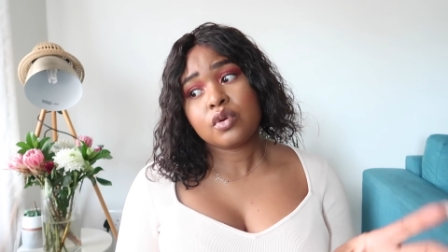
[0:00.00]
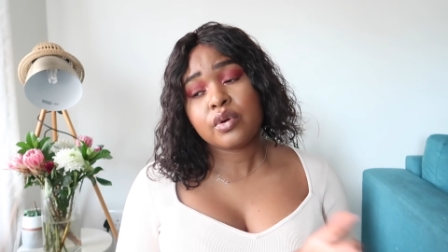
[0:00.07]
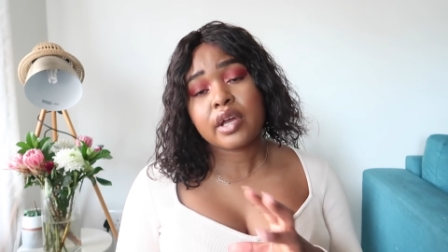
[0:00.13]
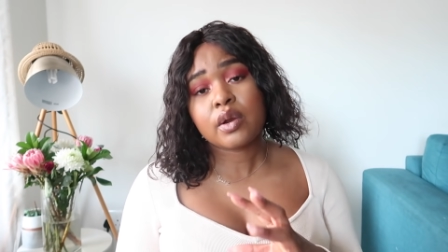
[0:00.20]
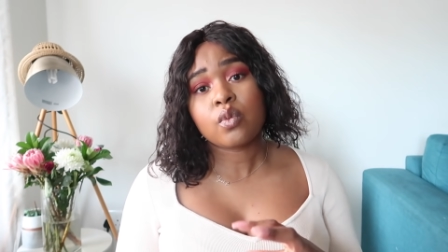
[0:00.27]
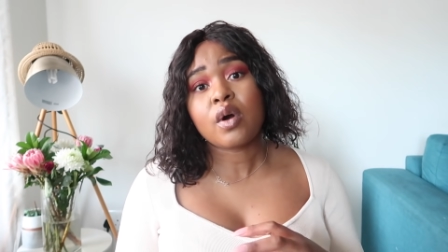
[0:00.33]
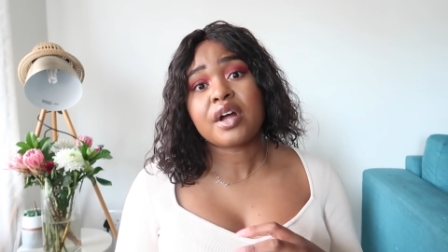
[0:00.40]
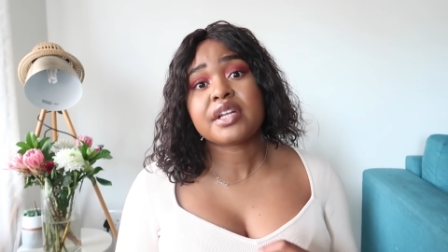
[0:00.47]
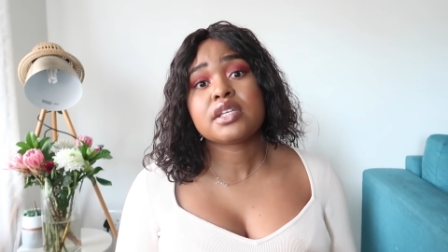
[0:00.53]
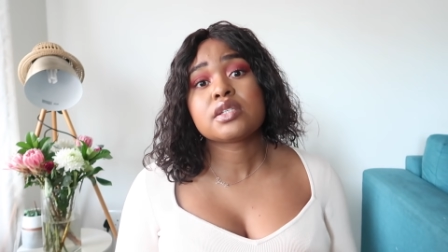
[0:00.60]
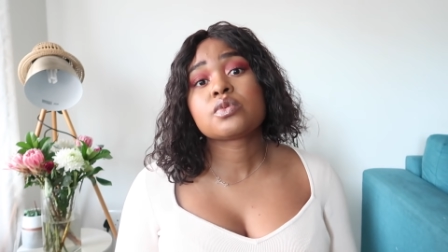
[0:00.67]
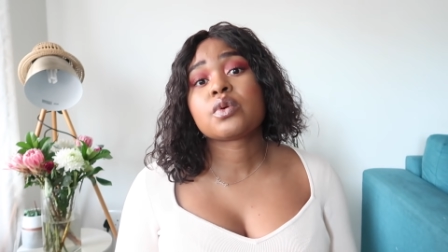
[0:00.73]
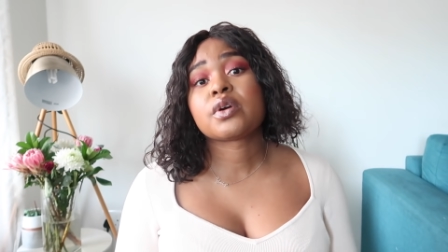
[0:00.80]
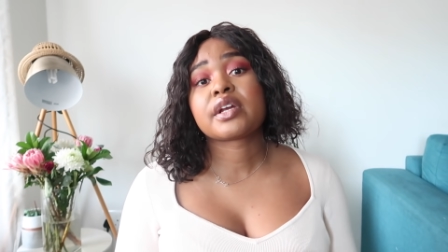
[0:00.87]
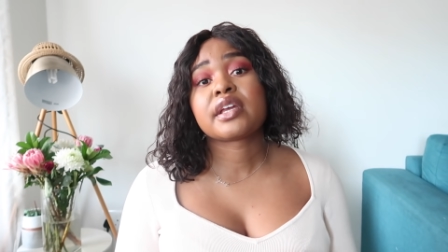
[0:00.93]
look at what
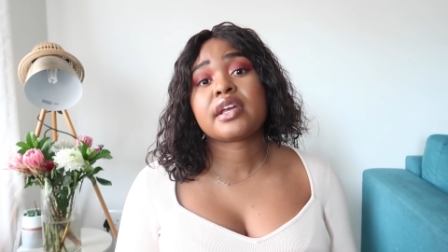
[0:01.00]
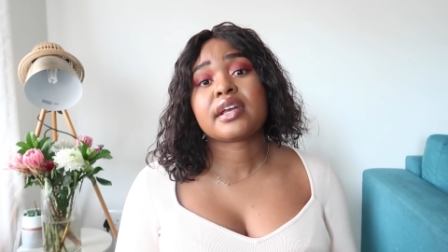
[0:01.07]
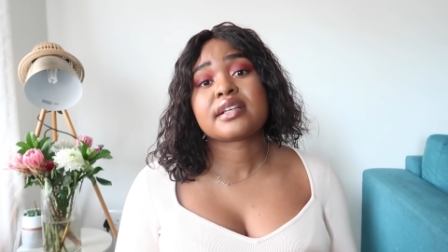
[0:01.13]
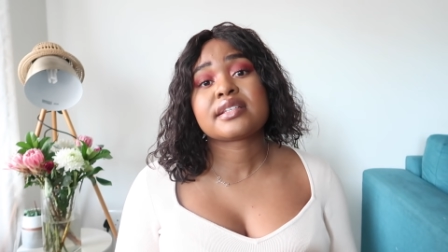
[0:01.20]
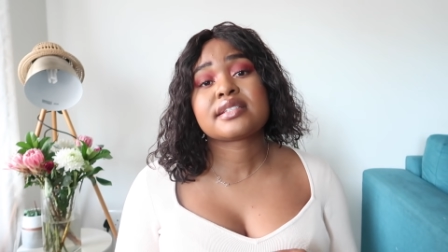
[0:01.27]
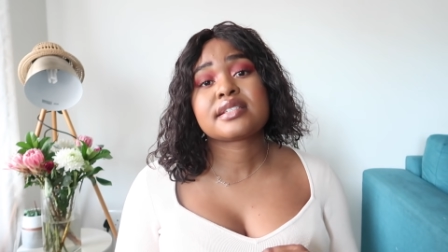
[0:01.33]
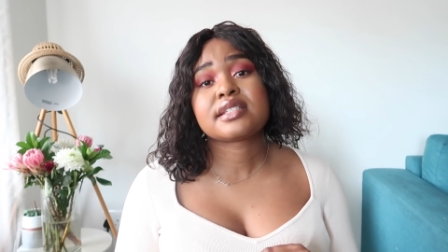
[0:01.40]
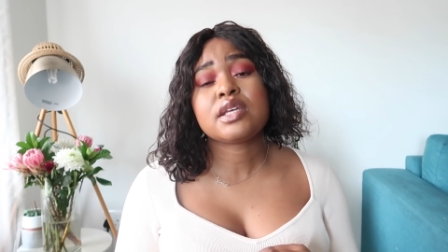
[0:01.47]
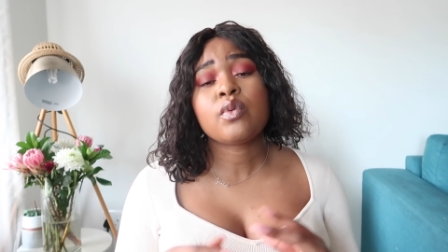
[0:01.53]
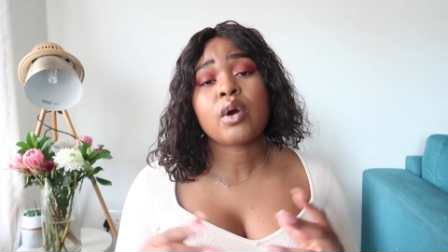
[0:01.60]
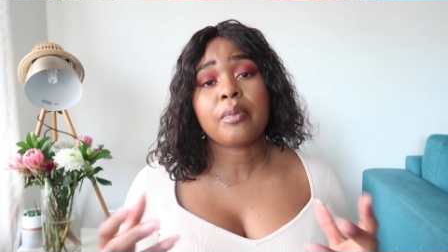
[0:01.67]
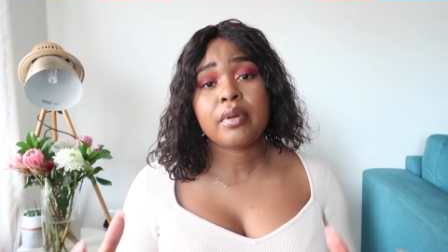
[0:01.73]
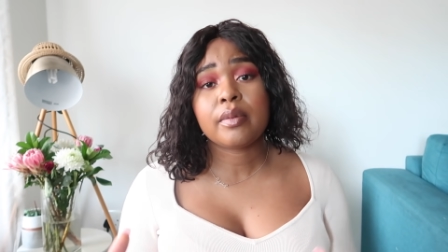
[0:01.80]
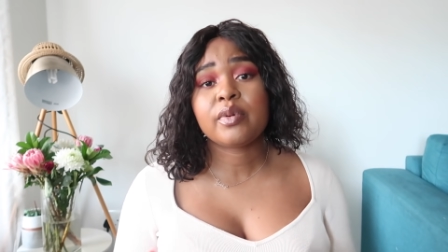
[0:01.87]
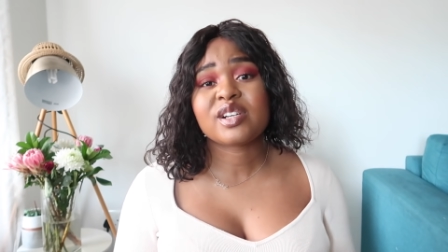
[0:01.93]
is working, see
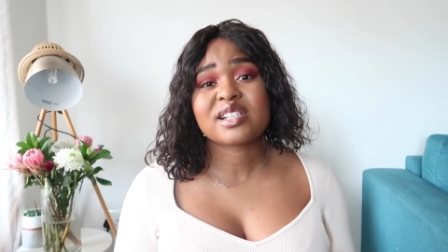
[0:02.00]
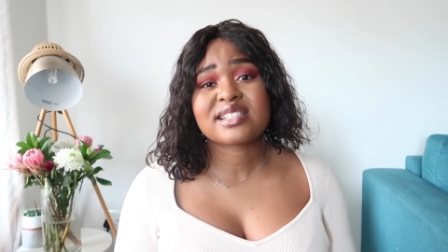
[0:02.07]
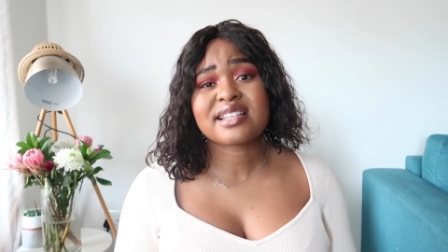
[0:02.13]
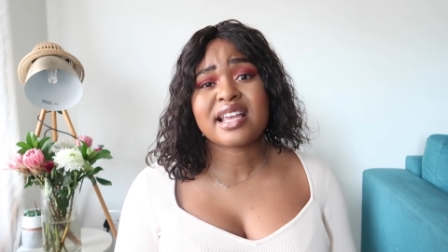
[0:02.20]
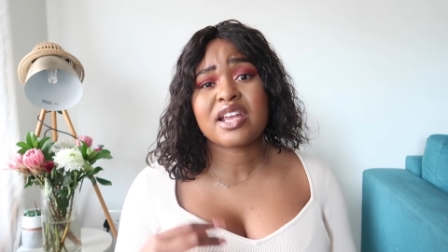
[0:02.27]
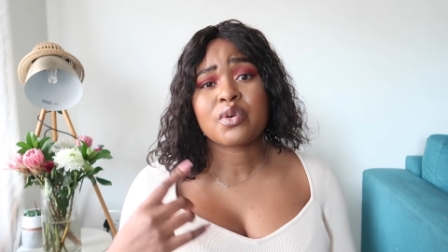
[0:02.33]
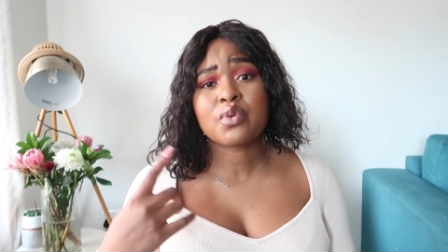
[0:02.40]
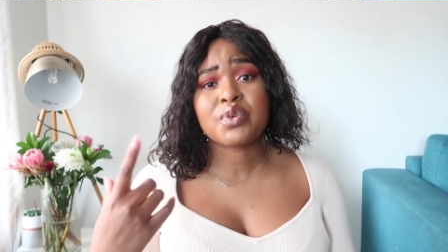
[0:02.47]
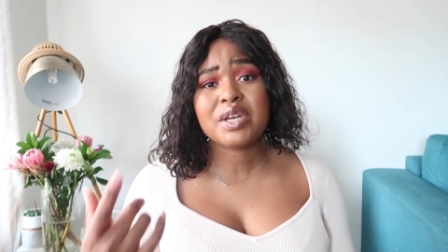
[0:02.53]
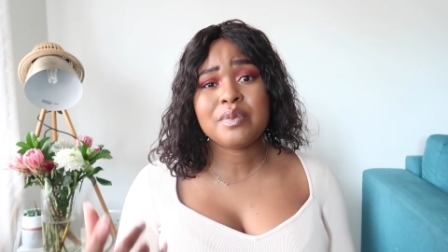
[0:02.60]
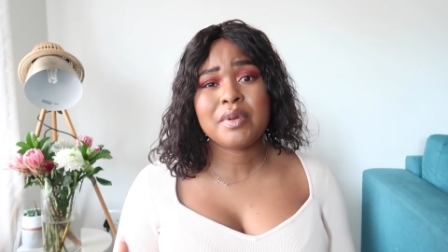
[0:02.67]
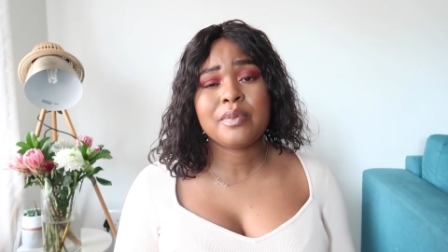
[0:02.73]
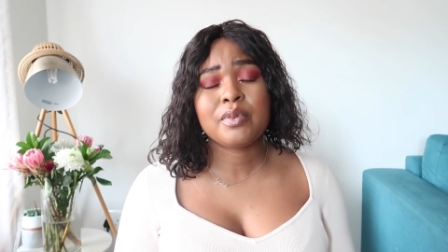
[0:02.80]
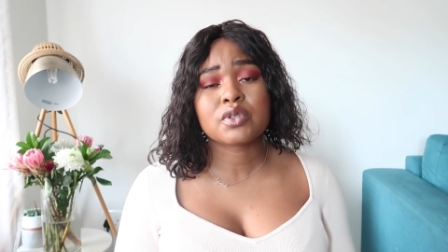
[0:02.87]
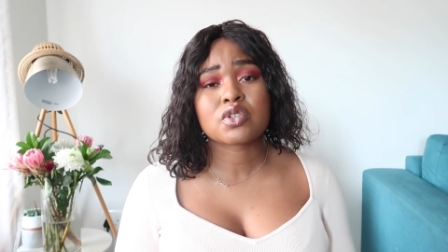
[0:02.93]
what people are saying, read
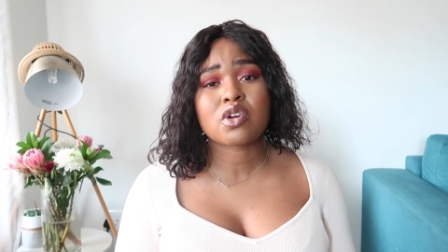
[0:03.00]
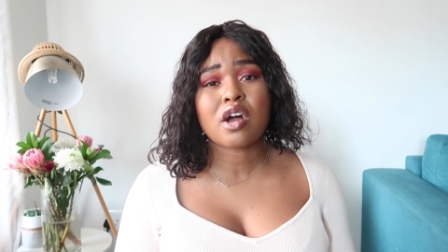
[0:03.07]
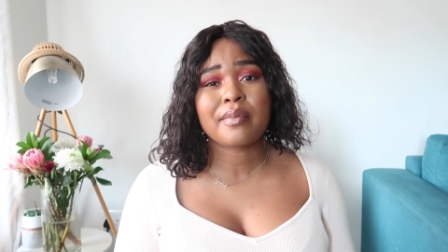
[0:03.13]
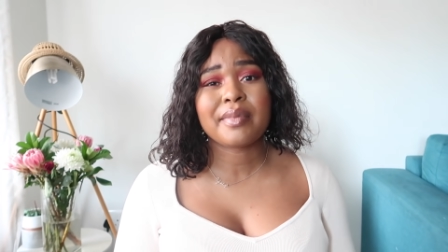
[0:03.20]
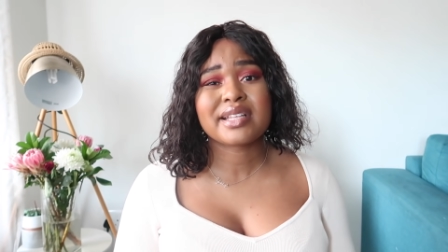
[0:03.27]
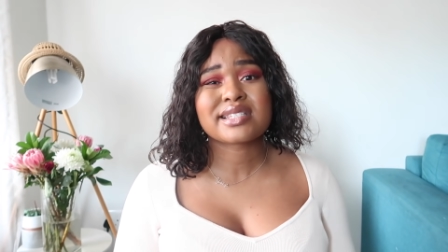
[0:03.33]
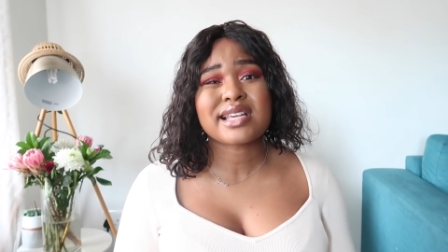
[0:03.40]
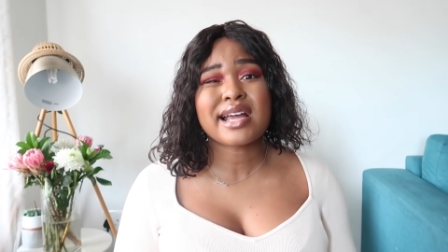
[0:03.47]
people's comments,